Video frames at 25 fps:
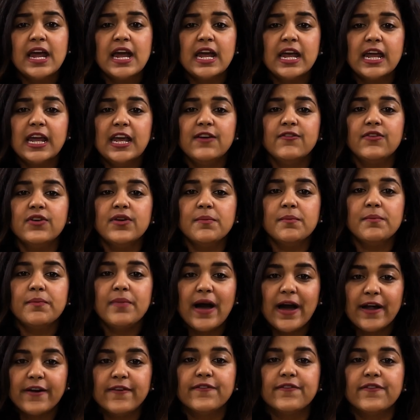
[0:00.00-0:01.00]
Even
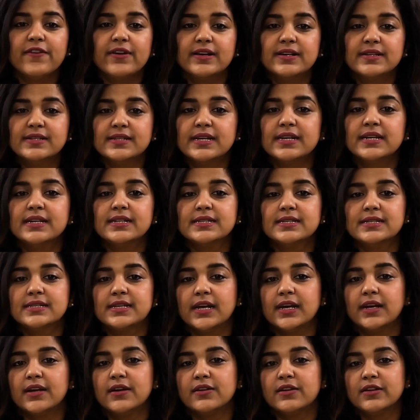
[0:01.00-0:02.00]
paraphrasing is
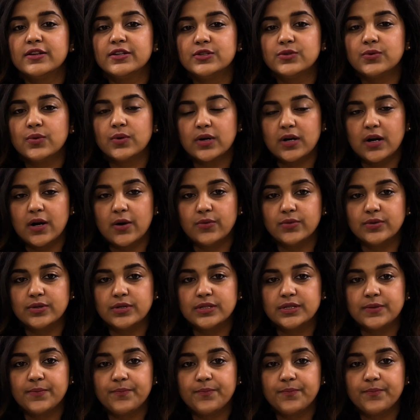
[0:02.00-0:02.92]
taken into account.